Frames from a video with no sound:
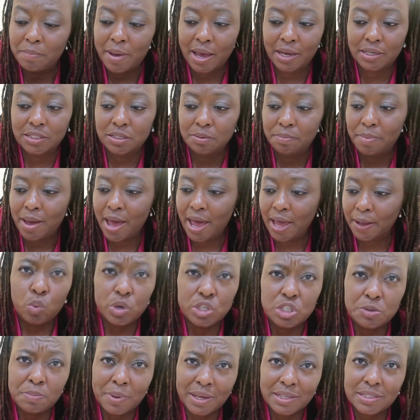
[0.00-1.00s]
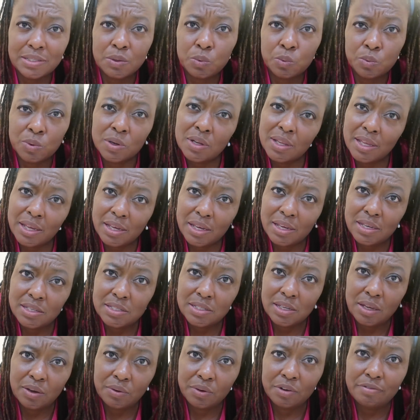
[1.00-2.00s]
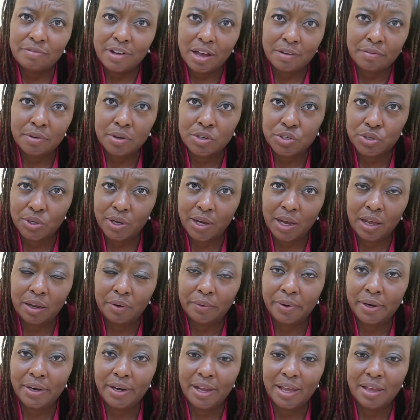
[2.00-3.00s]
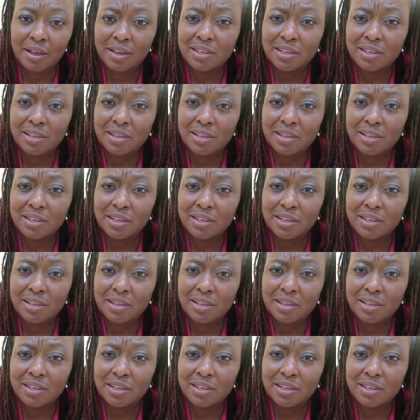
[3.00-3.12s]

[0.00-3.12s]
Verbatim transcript: back to back, which makes it really easy on a 500 calorie day.